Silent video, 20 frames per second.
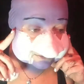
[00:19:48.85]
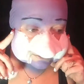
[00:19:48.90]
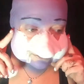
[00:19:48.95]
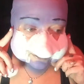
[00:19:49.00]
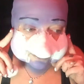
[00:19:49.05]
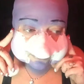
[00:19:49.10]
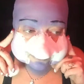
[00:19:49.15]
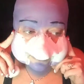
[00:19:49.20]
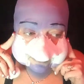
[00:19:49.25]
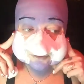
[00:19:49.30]

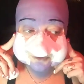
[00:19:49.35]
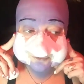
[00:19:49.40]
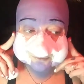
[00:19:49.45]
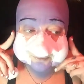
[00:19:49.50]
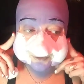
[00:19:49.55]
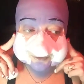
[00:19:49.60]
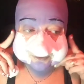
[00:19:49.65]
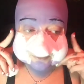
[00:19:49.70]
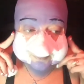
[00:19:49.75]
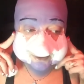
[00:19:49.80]
That's the
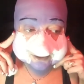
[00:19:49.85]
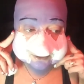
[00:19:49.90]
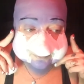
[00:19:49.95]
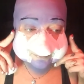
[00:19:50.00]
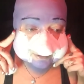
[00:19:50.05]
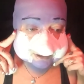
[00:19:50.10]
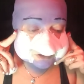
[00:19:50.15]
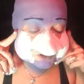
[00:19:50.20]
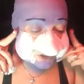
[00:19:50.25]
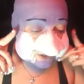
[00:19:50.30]
Crayola Model
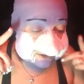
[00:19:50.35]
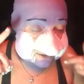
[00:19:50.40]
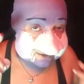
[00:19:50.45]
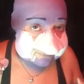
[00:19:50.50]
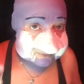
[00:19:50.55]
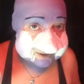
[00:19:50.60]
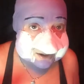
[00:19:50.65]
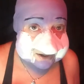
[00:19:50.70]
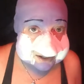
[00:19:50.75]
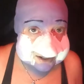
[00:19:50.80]
Magic, and I'm
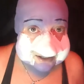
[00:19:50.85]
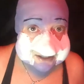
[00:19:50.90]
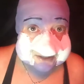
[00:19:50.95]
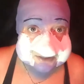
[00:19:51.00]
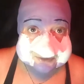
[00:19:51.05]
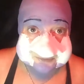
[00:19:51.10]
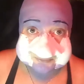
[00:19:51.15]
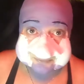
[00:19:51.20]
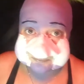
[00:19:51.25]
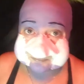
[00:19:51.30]
gonna hot
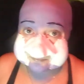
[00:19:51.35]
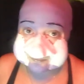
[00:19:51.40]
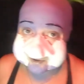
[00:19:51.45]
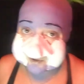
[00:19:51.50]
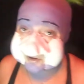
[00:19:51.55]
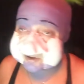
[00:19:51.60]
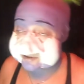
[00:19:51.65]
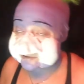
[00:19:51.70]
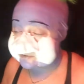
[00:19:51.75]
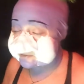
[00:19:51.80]
glue them
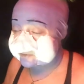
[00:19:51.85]
on.